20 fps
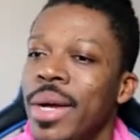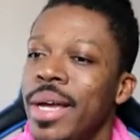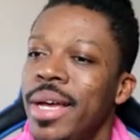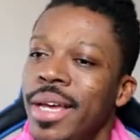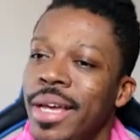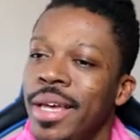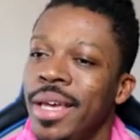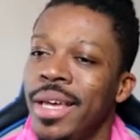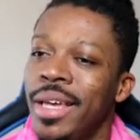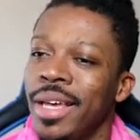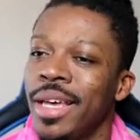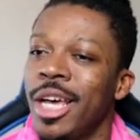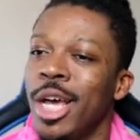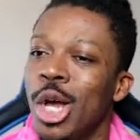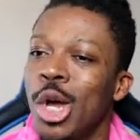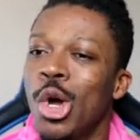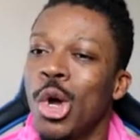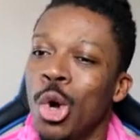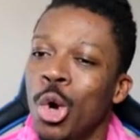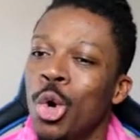We
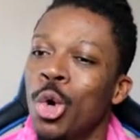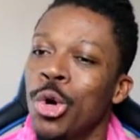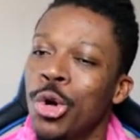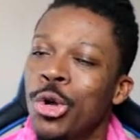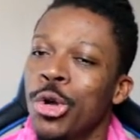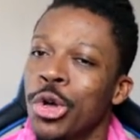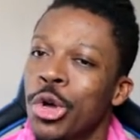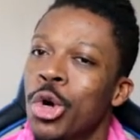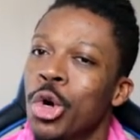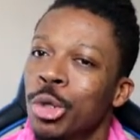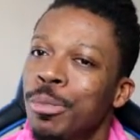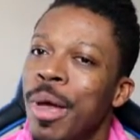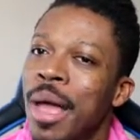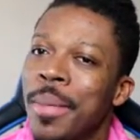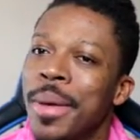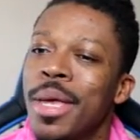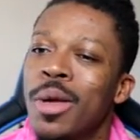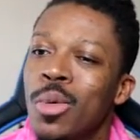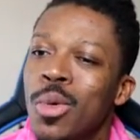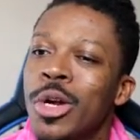we're doing good,
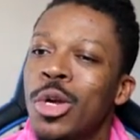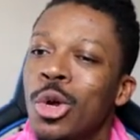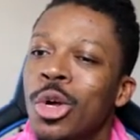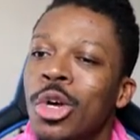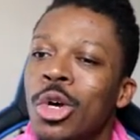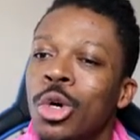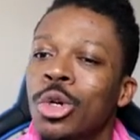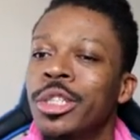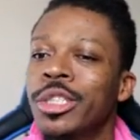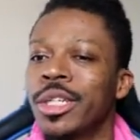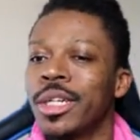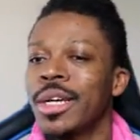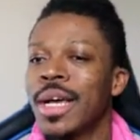baby. We're doing good.